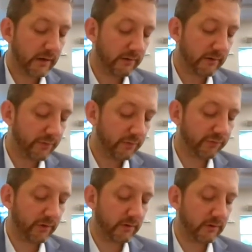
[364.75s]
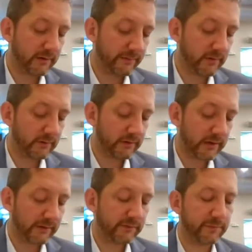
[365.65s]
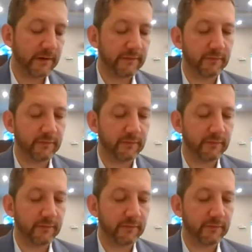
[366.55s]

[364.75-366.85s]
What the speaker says: Hare busha uchlima tachas panav.